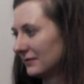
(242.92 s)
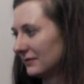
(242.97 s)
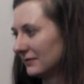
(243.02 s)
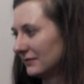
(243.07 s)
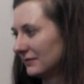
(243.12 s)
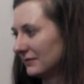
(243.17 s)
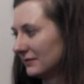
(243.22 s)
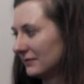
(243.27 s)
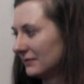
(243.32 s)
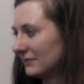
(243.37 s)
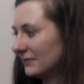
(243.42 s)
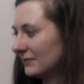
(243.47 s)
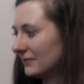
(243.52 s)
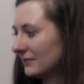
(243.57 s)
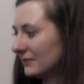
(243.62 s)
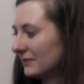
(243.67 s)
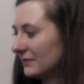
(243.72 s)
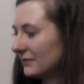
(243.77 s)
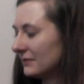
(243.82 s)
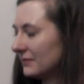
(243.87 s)

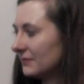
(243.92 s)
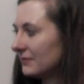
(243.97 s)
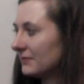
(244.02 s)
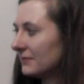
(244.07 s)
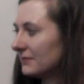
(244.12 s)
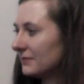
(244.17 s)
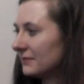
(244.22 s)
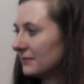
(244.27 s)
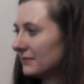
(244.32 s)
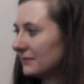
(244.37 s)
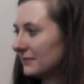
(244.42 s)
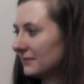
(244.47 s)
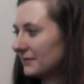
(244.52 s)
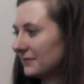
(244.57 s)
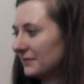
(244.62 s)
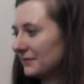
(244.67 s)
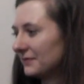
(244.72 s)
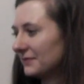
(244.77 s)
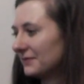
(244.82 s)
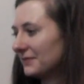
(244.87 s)

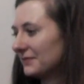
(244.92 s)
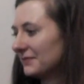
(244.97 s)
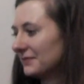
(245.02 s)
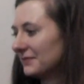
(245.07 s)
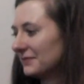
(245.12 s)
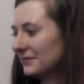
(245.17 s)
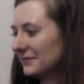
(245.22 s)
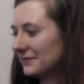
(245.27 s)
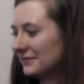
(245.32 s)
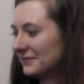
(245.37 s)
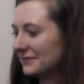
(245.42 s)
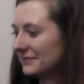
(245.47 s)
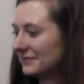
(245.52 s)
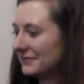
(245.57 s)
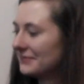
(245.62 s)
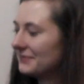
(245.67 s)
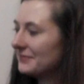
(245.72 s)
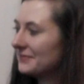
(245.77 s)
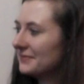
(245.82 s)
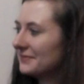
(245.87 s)

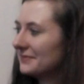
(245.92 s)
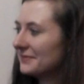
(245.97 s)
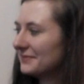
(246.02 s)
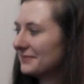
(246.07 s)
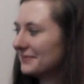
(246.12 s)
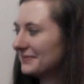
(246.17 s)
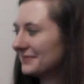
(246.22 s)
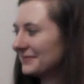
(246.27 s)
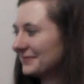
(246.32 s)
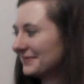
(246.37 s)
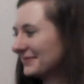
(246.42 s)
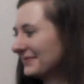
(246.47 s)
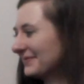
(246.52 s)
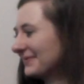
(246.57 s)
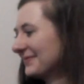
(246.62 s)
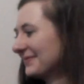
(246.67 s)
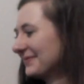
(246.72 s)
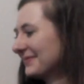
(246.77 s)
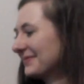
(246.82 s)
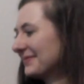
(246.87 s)

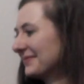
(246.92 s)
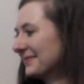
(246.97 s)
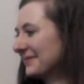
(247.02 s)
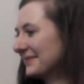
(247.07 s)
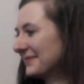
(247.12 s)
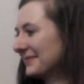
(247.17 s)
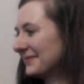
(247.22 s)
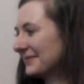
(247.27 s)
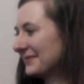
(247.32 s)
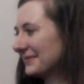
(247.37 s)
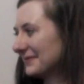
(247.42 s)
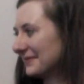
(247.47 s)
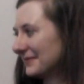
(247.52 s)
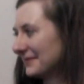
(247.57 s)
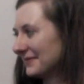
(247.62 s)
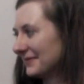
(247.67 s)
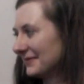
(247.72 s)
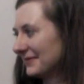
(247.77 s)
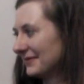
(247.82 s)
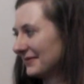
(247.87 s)

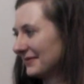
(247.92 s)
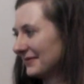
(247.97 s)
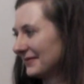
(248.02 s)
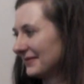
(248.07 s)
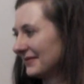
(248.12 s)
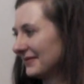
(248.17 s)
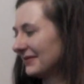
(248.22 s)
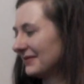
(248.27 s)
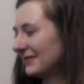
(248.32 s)
(silent)